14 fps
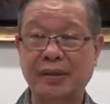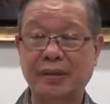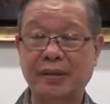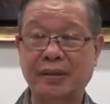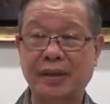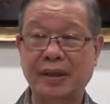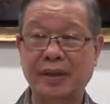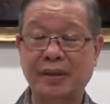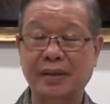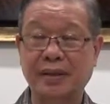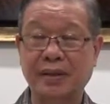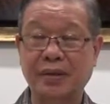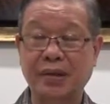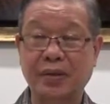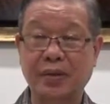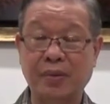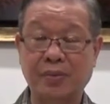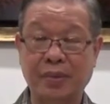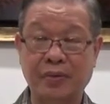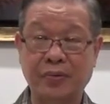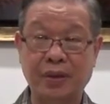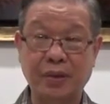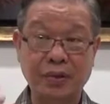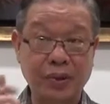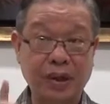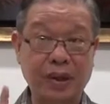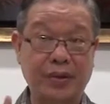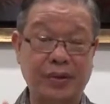You know, right? That's why we prefer
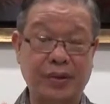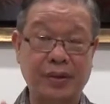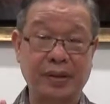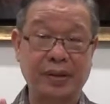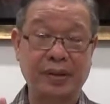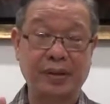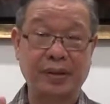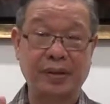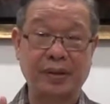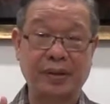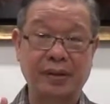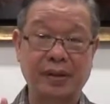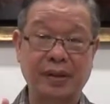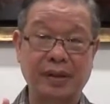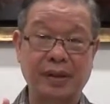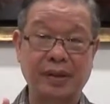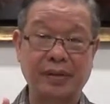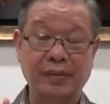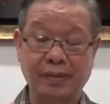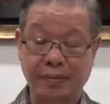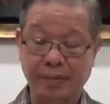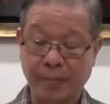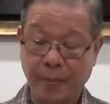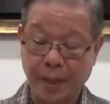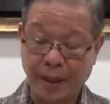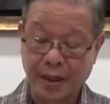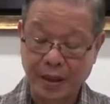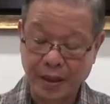suttas. Okay.
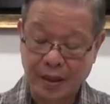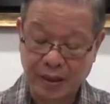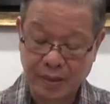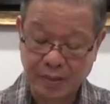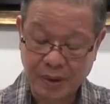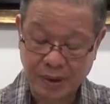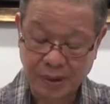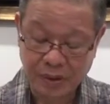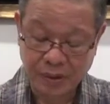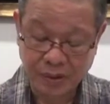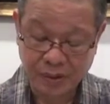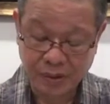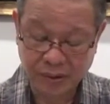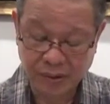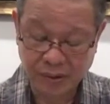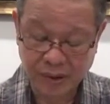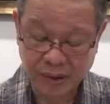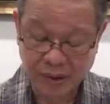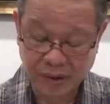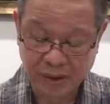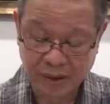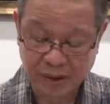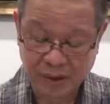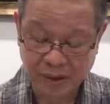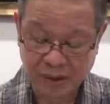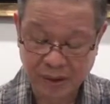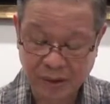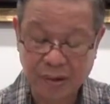Number two,
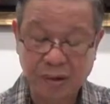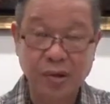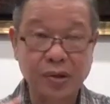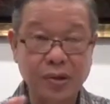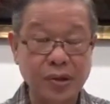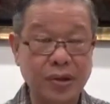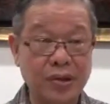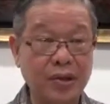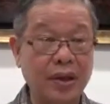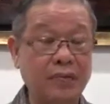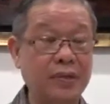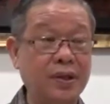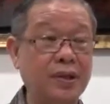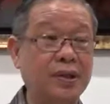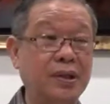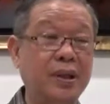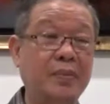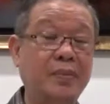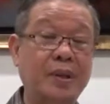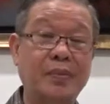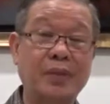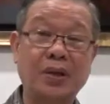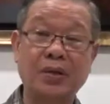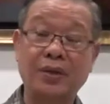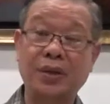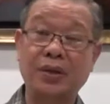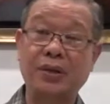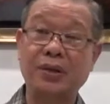you yourself teach the Dharma,
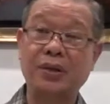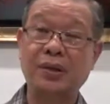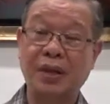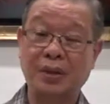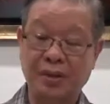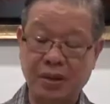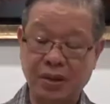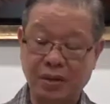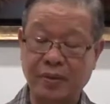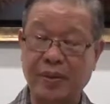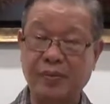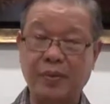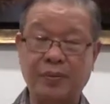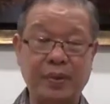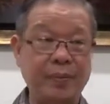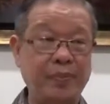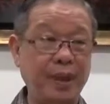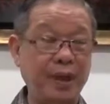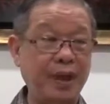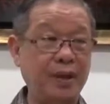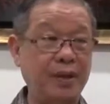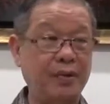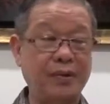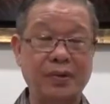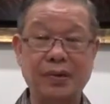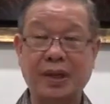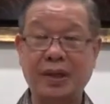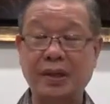because when you teach the Dharma, you have to prepare. You have
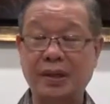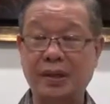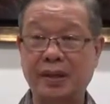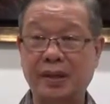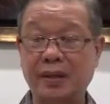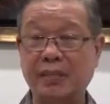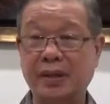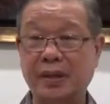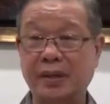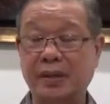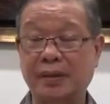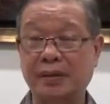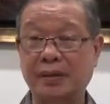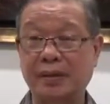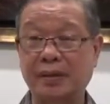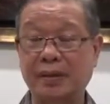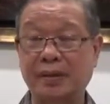to study the Dharma. You know.